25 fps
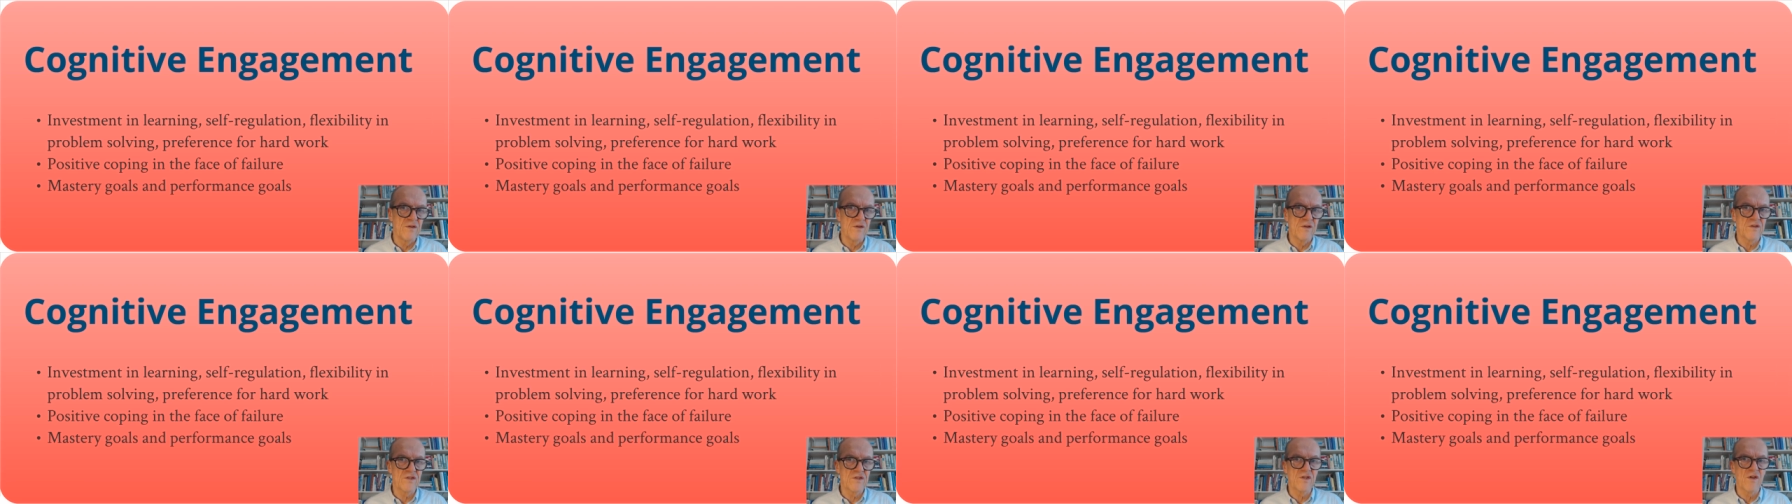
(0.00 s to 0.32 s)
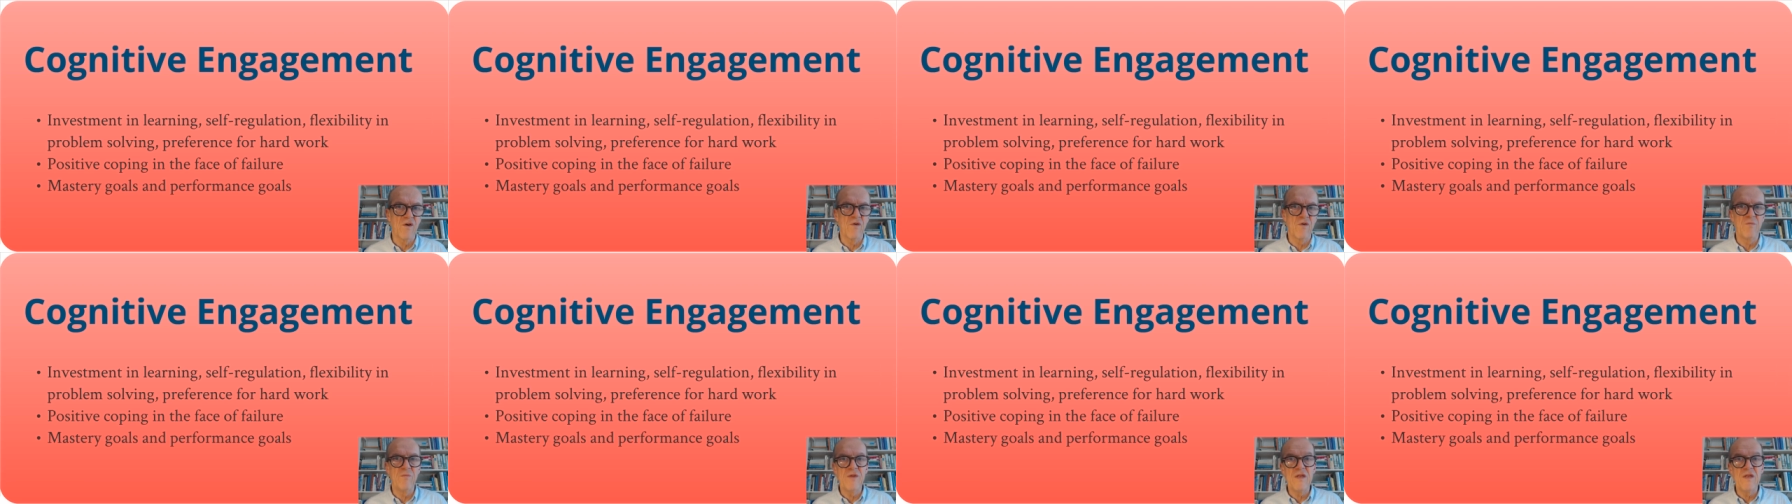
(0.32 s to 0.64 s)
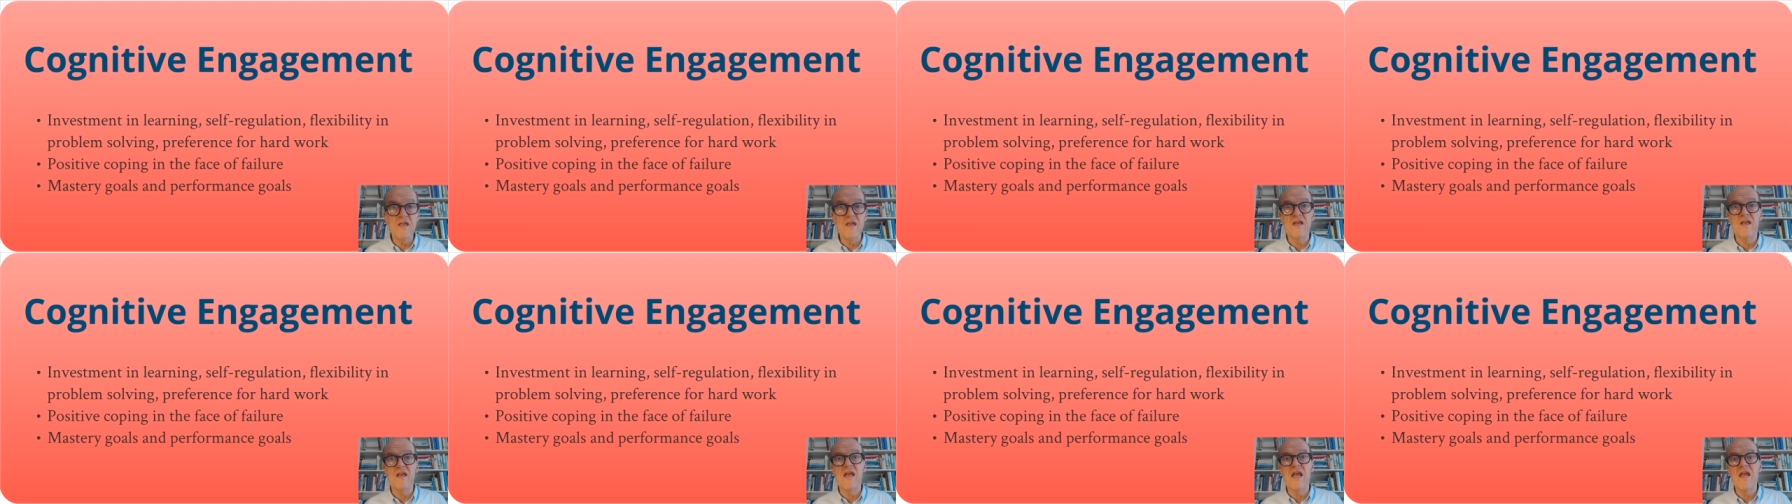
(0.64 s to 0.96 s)
so
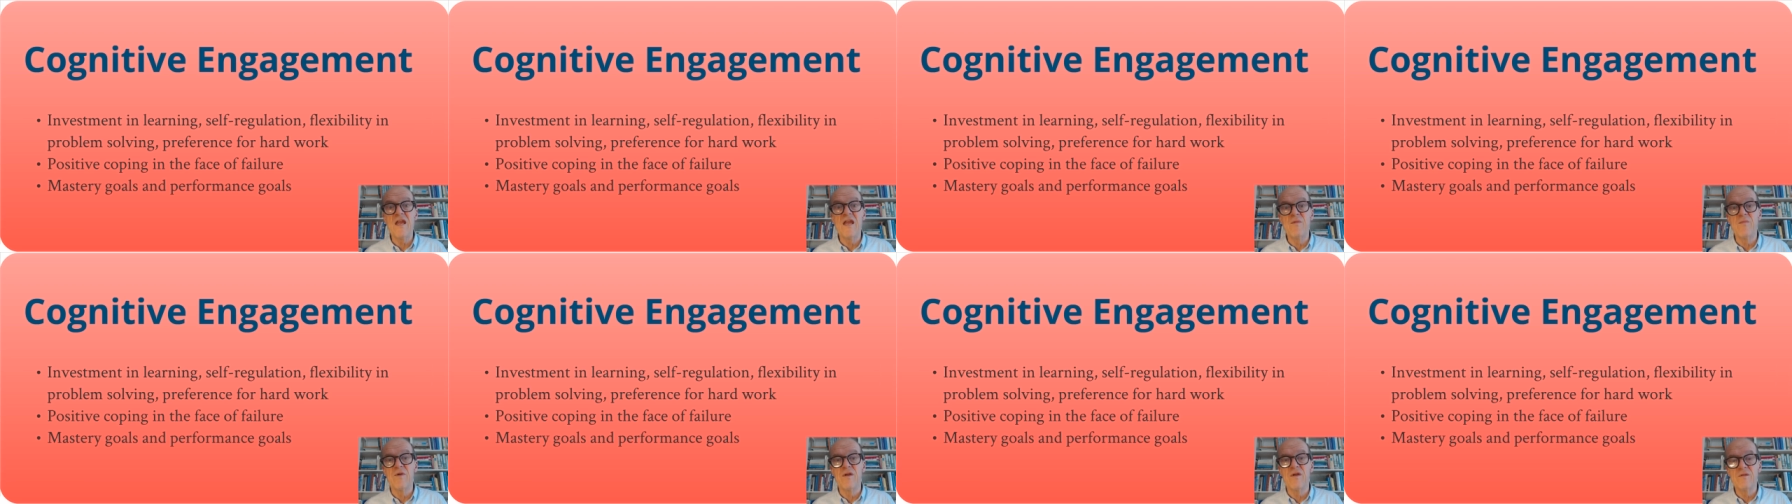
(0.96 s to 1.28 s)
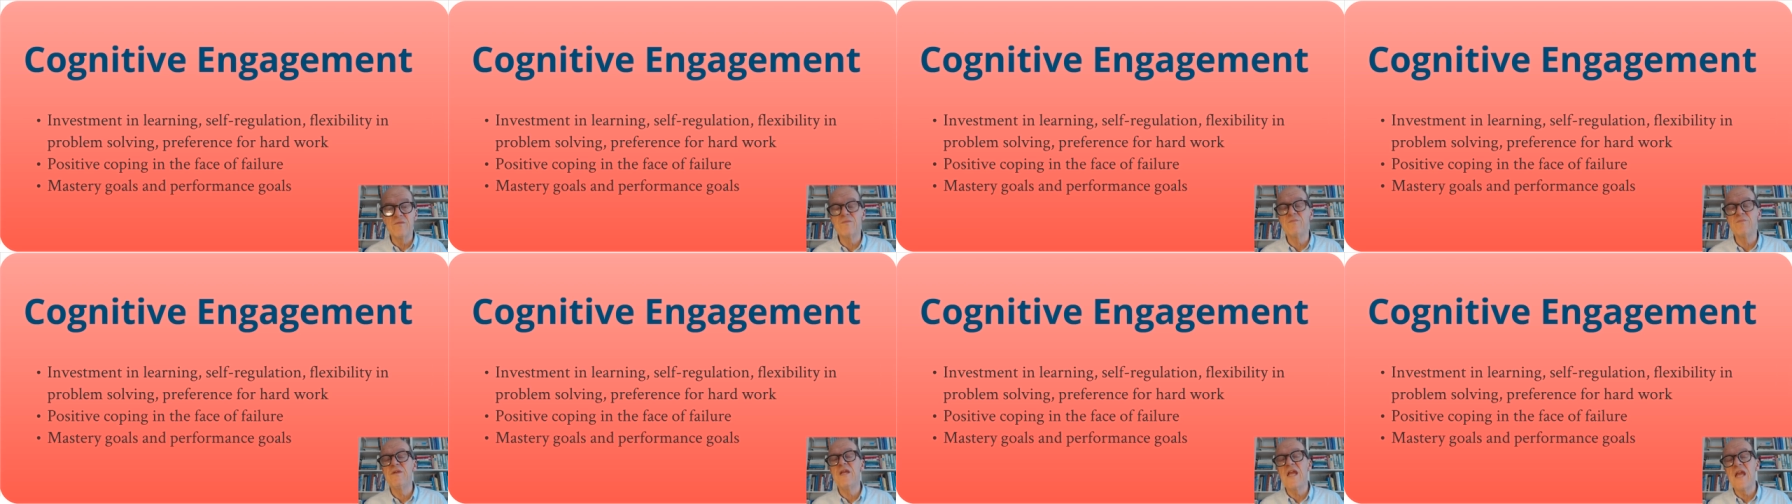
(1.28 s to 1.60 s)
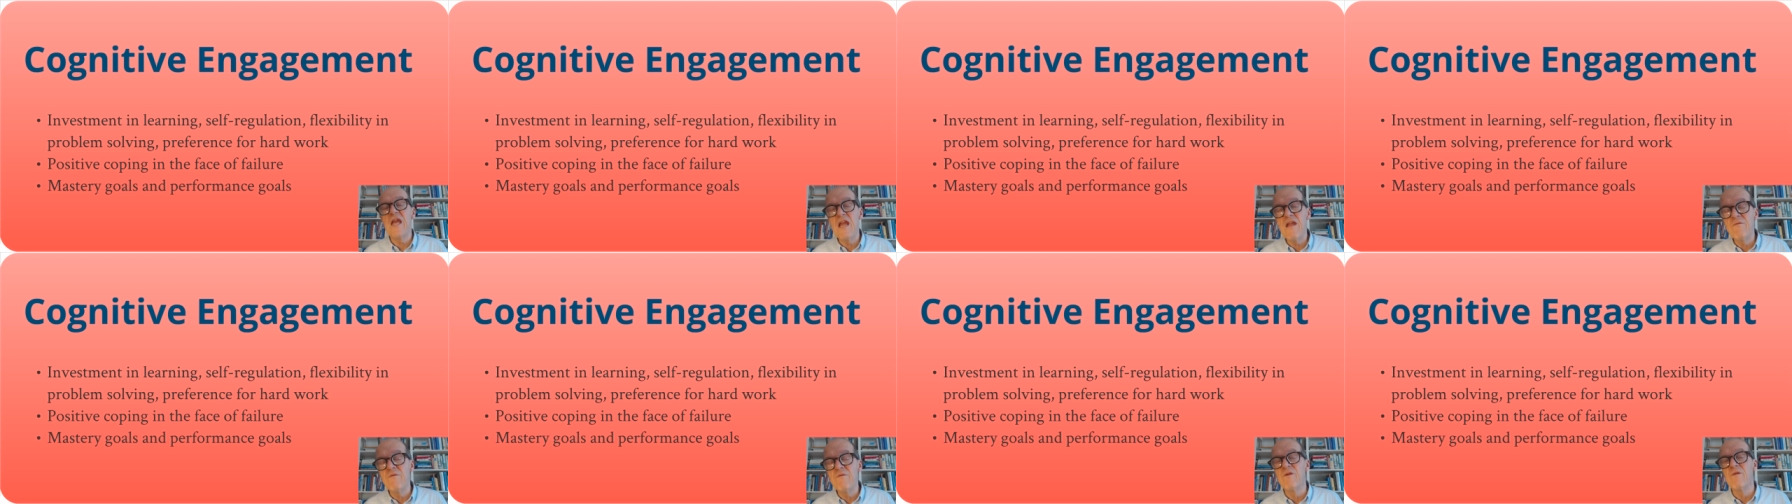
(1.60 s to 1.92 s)
being
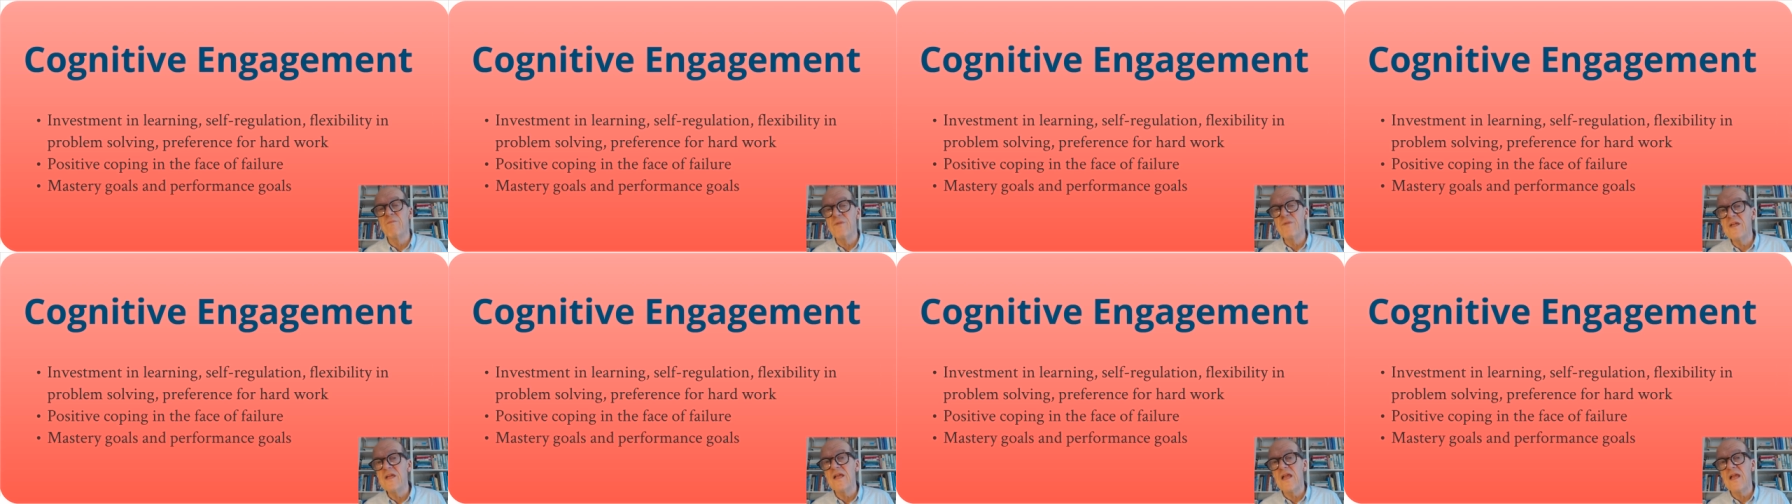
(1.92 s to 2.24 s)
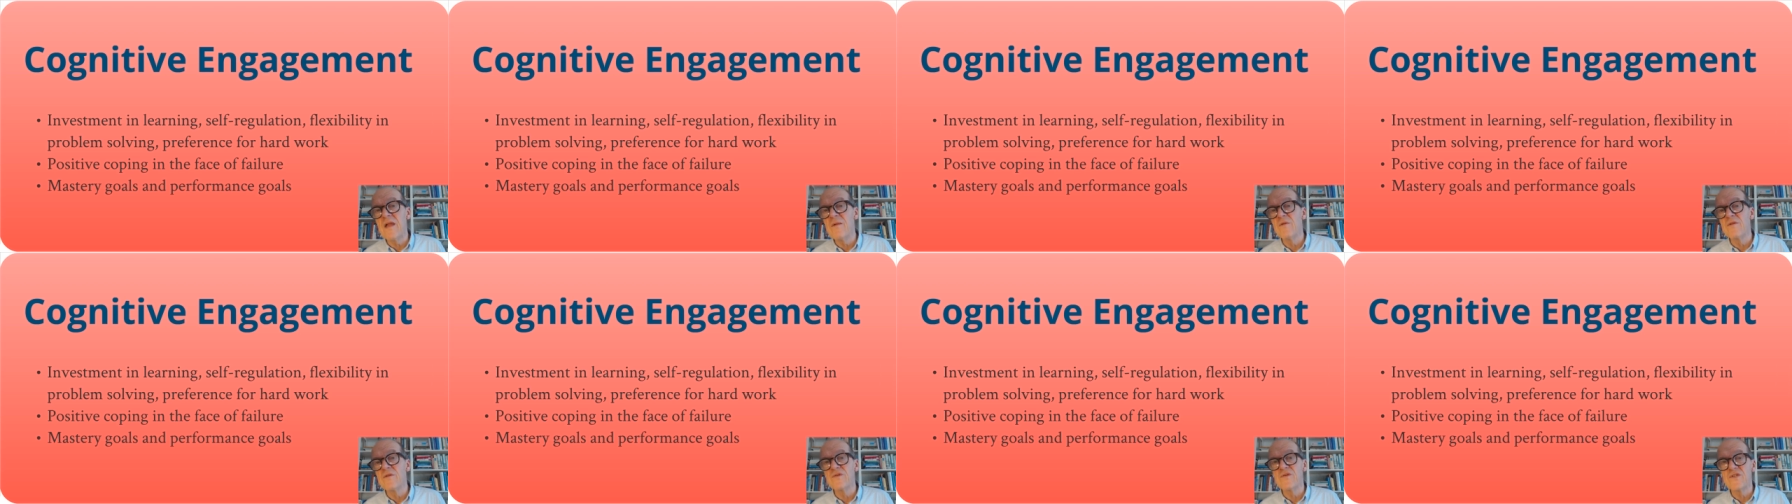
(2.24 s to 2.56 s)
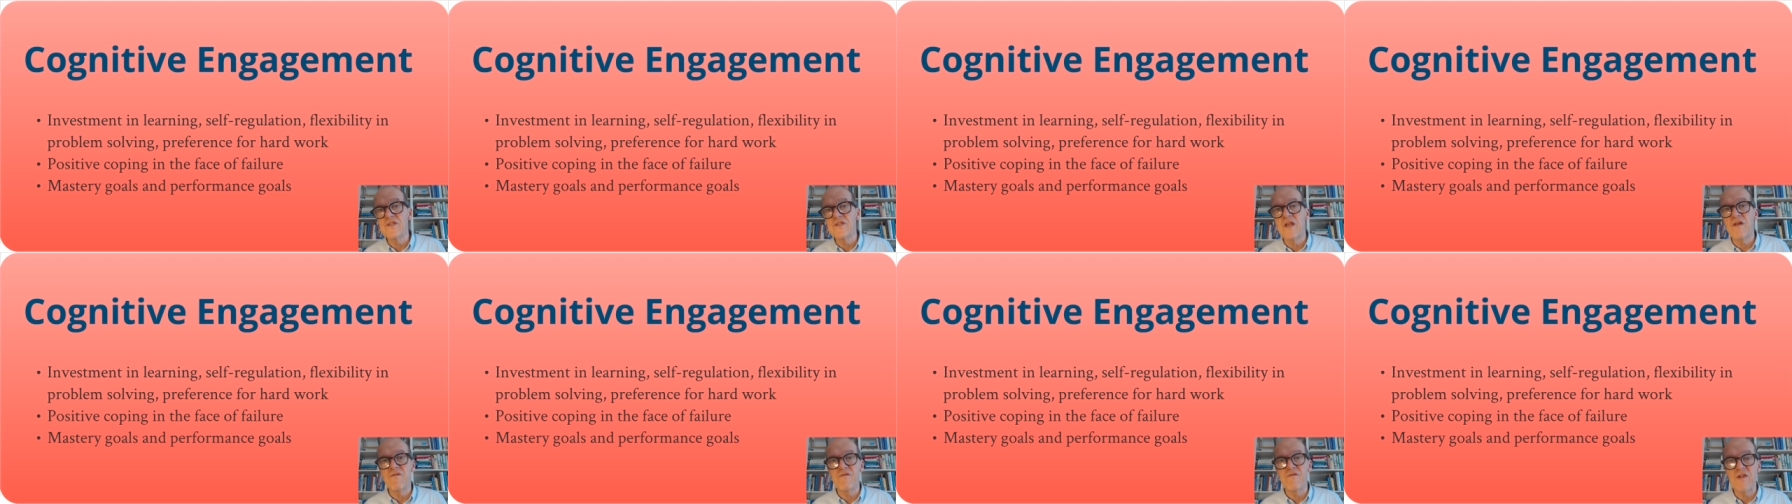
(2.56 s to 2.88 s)
able to
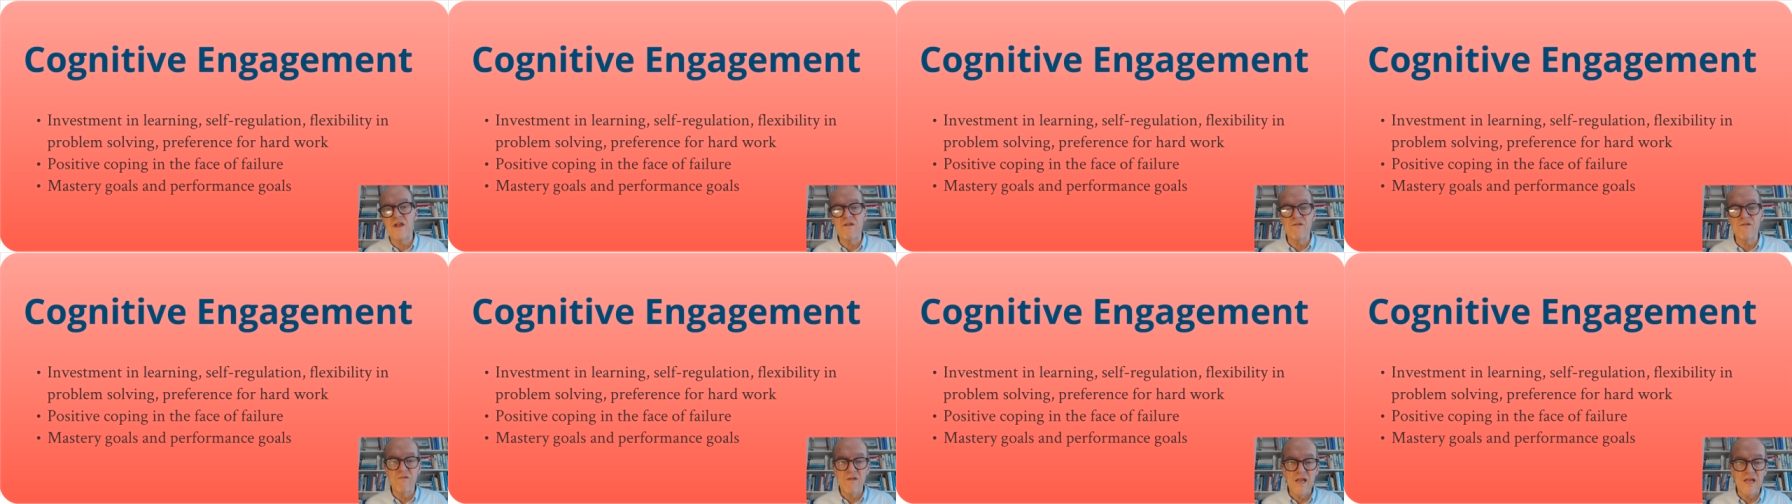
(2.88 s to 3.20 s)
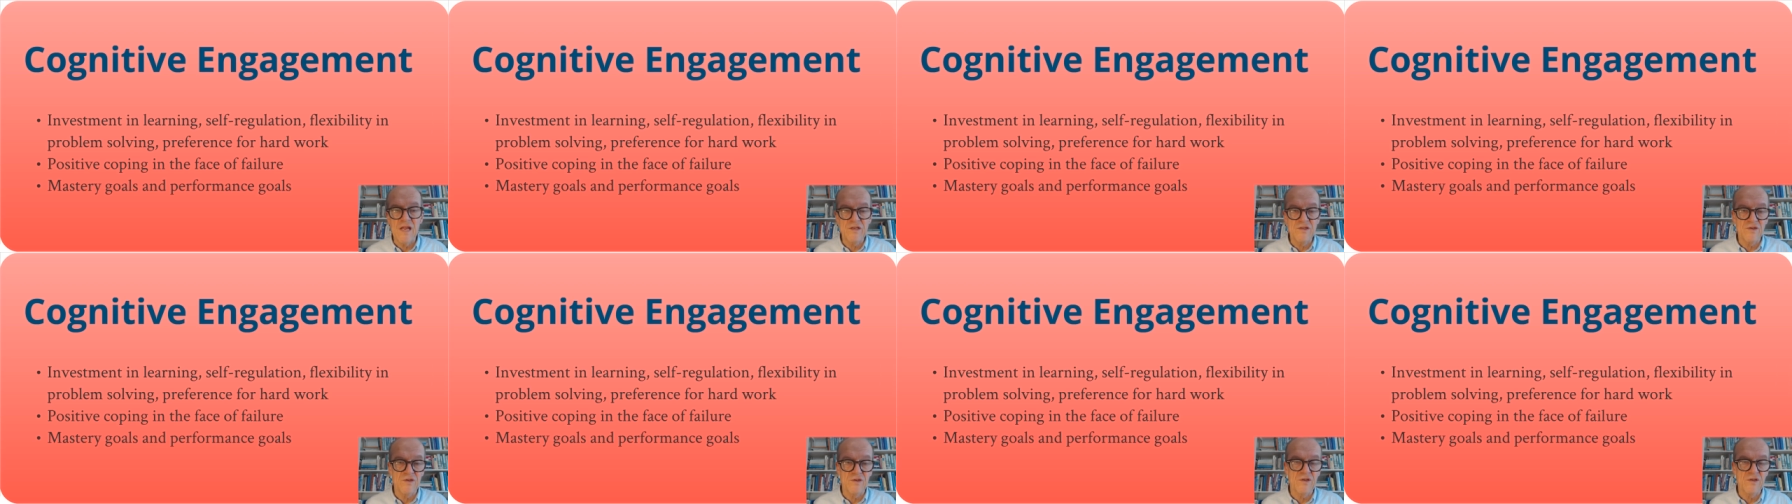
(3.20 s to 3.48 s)
self-regulate